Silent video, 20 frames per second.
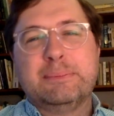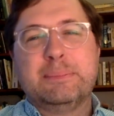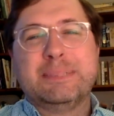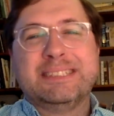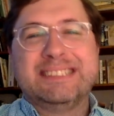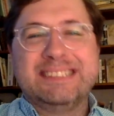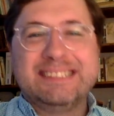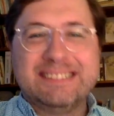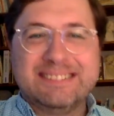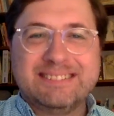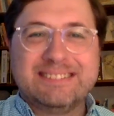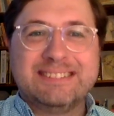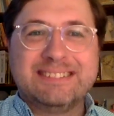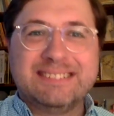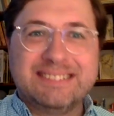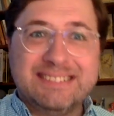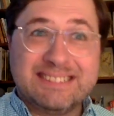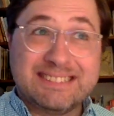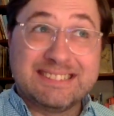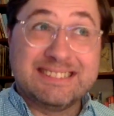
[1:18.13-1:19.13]
but they don't
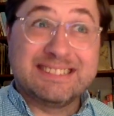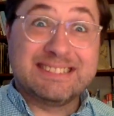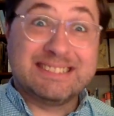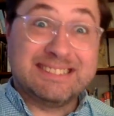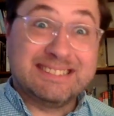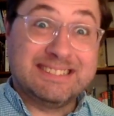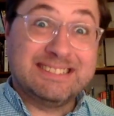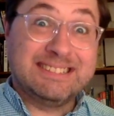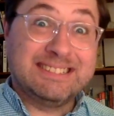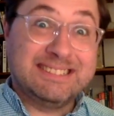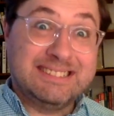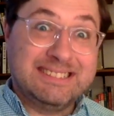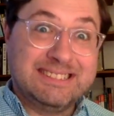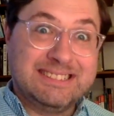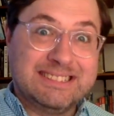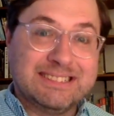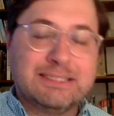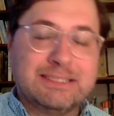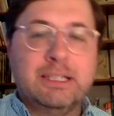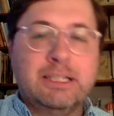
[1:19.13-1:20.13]
really stress how to
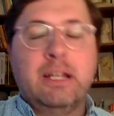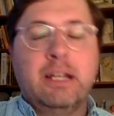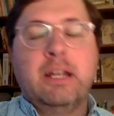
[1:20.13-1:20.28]
teach it.